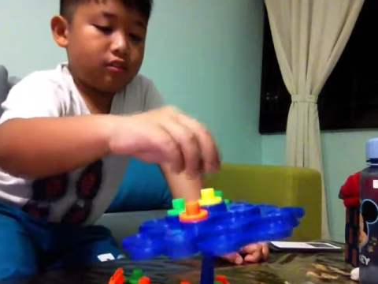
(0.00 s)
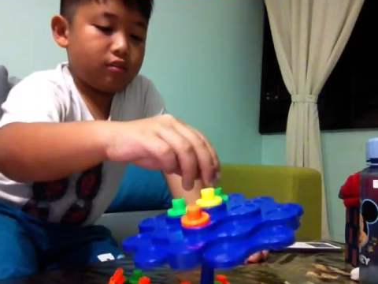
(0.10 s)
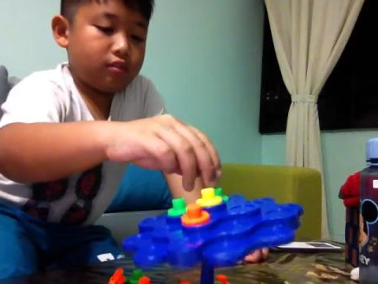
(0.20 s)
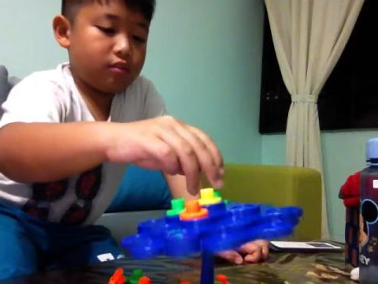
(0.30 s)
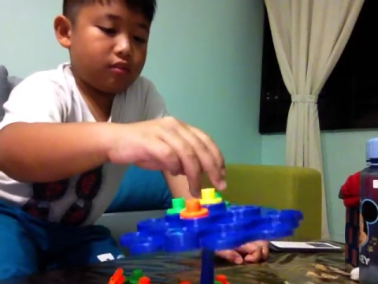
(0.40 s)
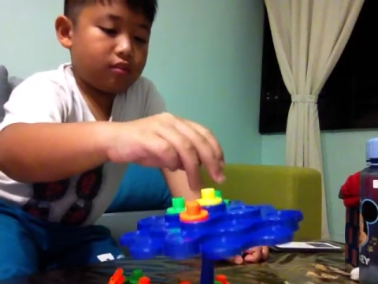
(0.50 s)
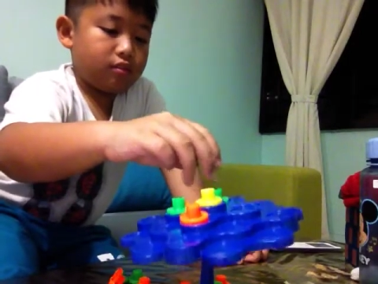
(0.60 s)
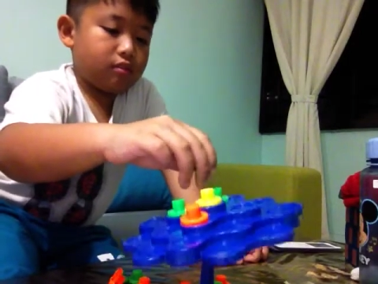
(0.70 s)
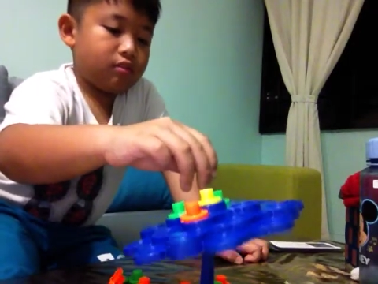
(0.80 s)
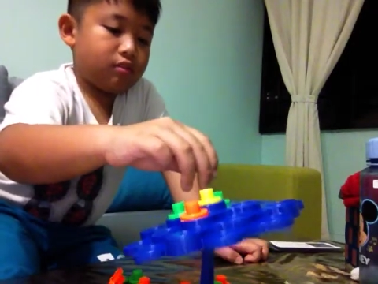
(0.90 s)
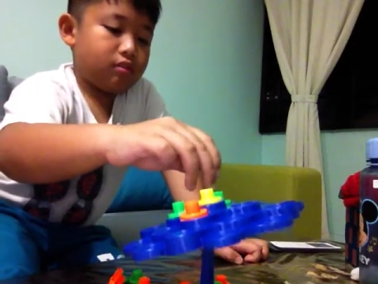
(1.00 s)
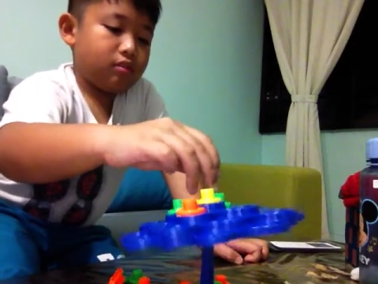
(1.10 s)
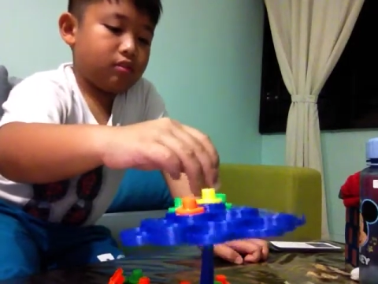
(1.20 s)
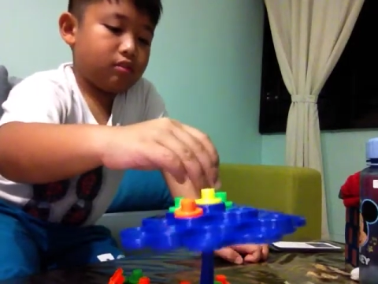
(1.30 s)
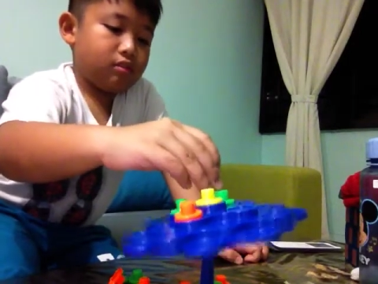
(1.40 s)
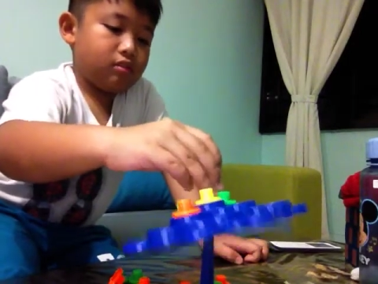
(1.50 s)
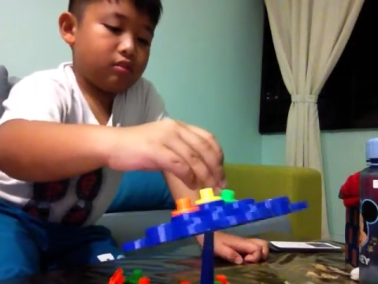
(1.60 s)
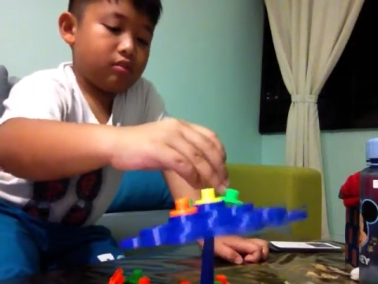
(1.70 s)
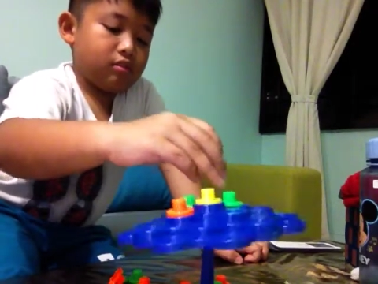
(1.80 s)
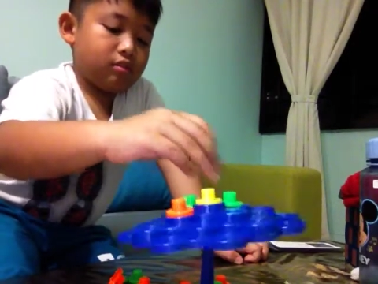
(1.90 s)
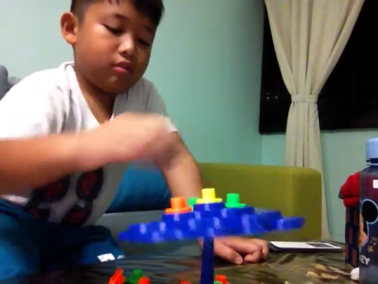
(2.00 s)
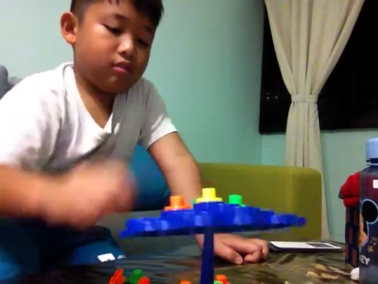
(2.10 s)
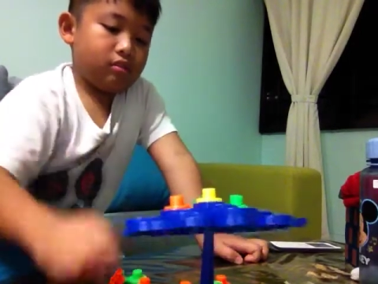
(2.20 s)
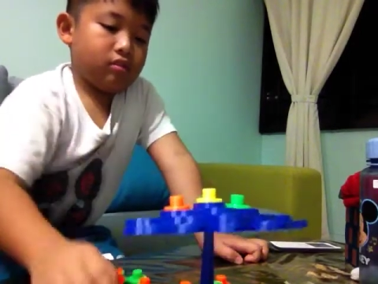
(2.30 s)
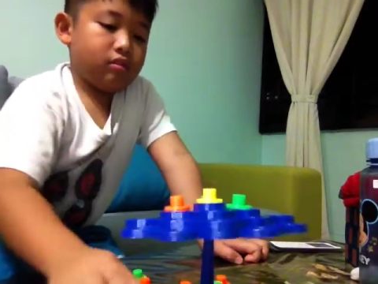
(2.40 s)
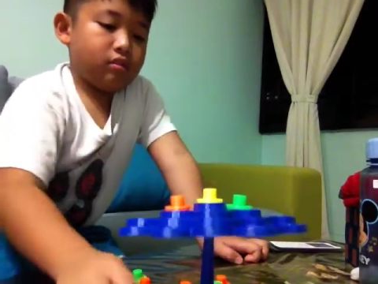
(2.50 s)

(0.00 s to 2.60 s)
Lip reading: No one is speaking in this clip.